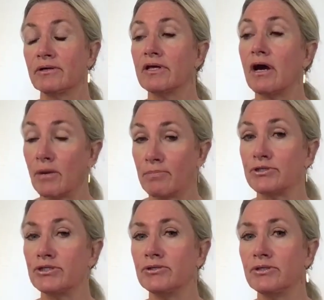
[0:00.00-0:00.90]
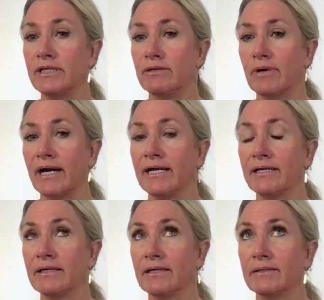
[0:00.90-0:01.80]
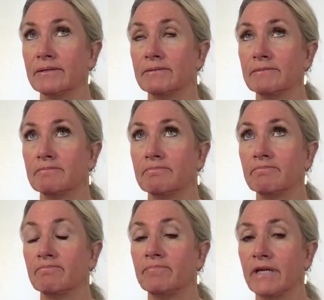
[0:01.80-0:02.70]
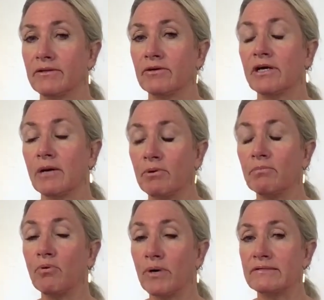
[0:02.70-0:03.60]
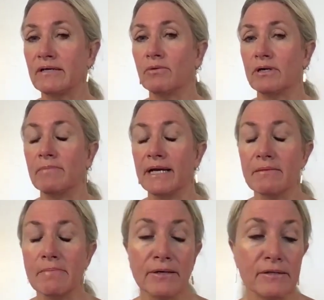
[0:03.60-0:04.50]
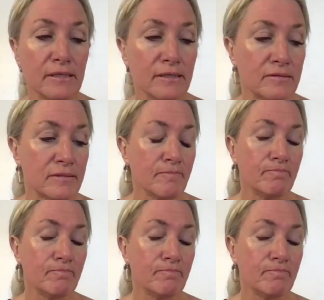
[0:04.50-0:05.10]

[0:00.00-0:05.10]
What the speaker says: the opportunity, right? And there are a couple of points I want to make about this.